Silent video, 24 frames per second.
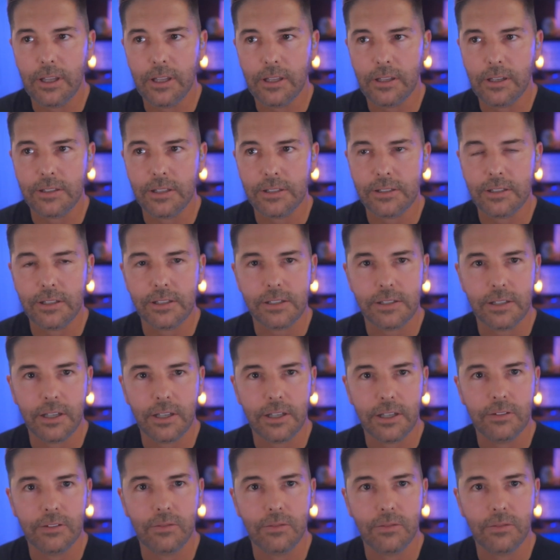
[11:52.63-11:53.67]
It sets the
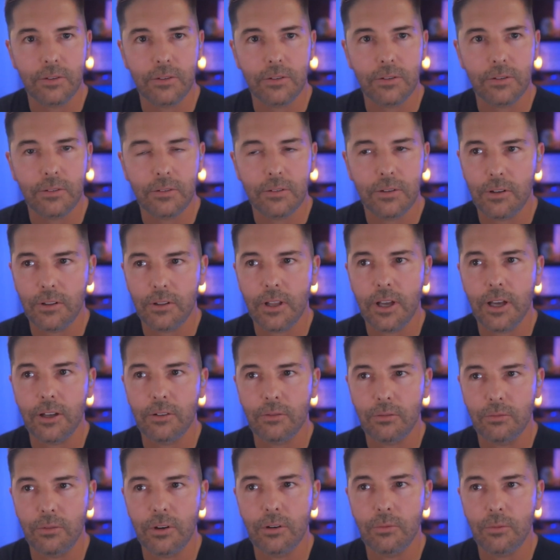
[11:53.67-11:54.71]
stage for a
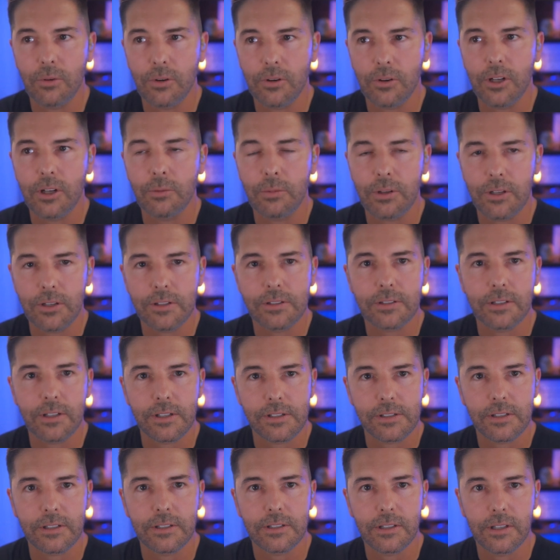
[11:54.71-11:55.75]
lot of what we're going to be
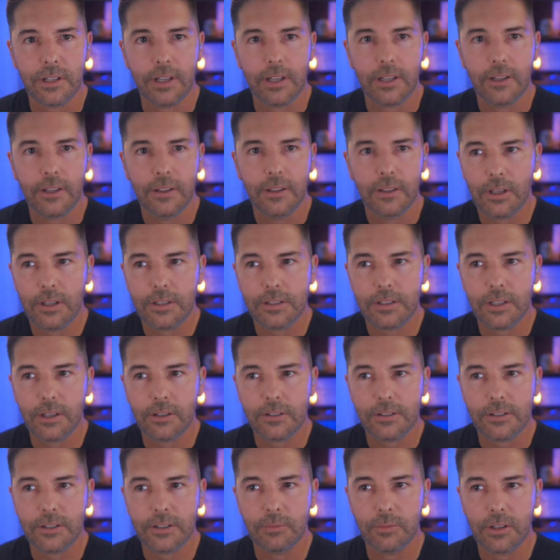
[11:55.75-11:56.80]
discussing today. It
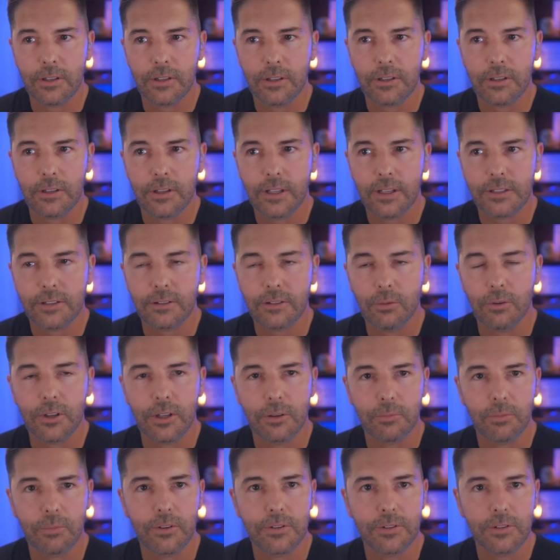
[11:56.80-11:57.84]
sounds to me that's a
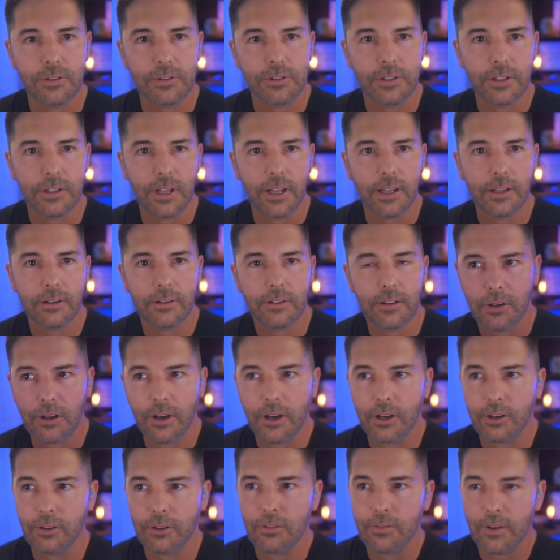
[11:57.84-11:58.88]
worthy pursuit today. In
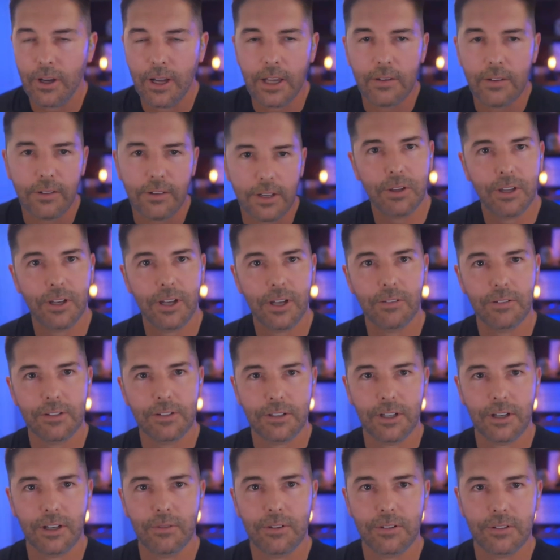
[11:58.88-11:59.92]
honor of Ivan, we can have
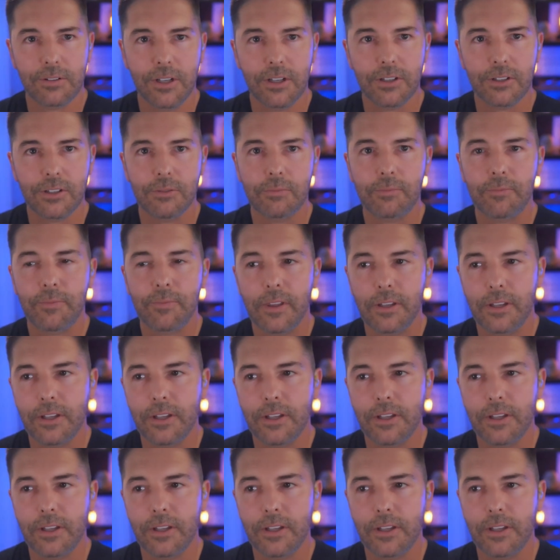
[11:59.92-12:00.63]
this conversation,